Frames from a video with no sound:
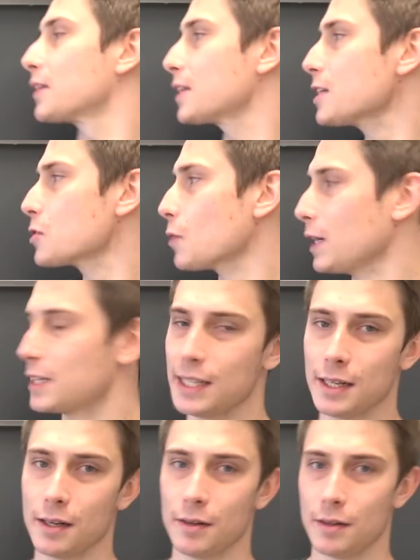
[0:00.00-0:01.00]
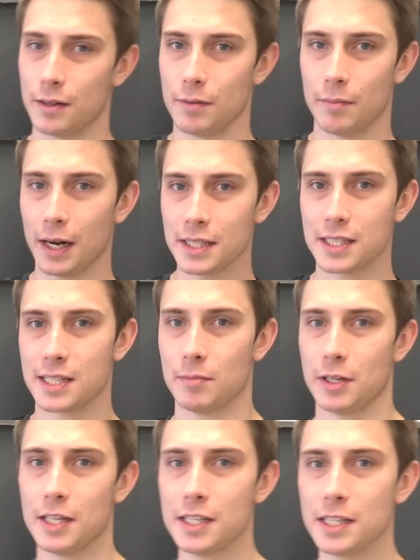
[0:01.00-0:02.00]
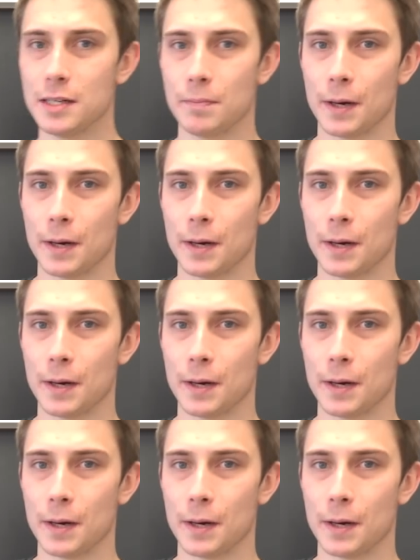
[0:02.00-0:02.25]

This right here might seem easy,